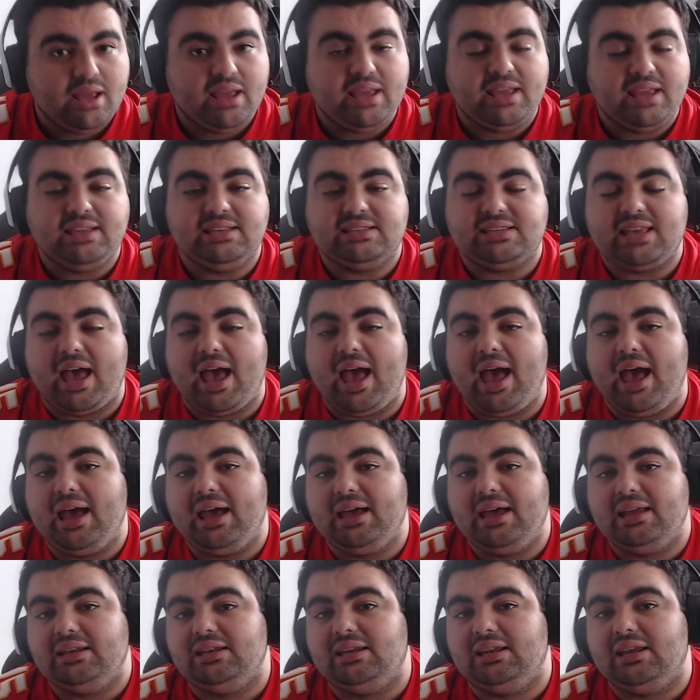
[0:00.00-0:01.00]
He's
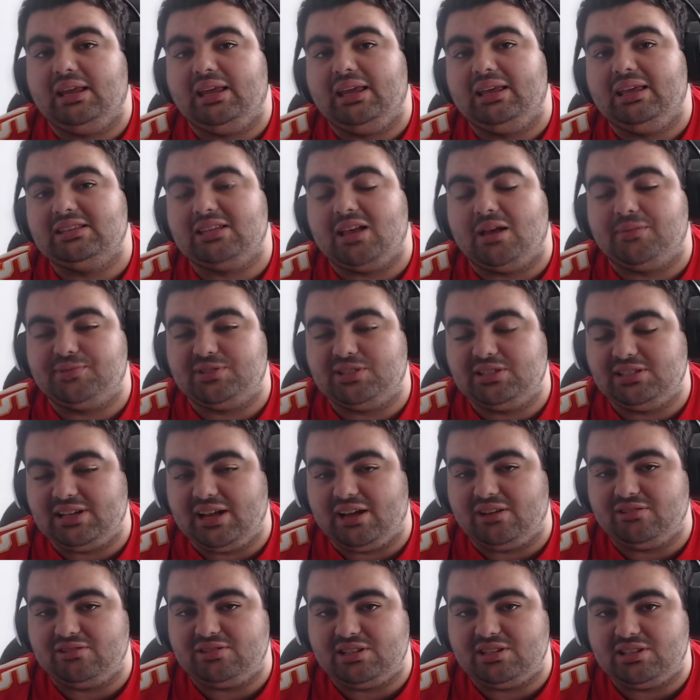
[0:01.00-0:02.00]
had his ups and
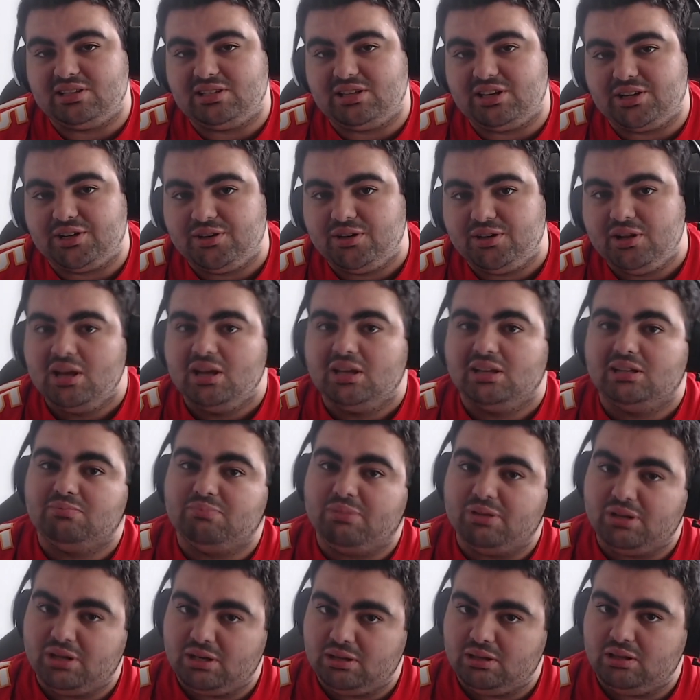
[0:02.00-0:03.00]
downs this year
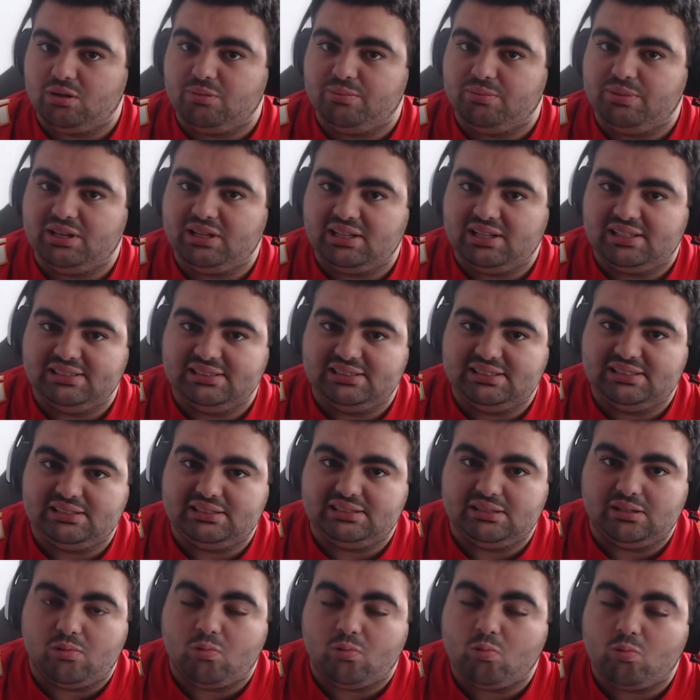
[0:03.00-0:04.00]
been a little bit
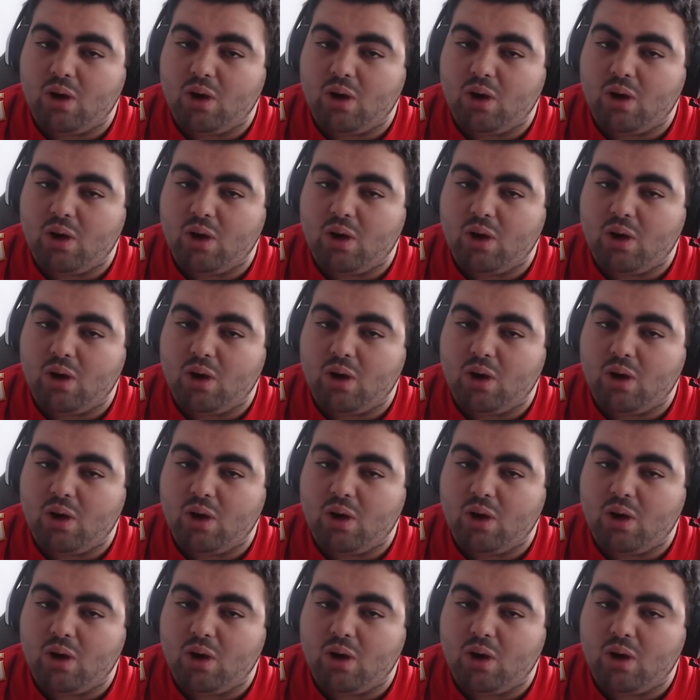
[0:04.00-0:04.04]
inconsistent.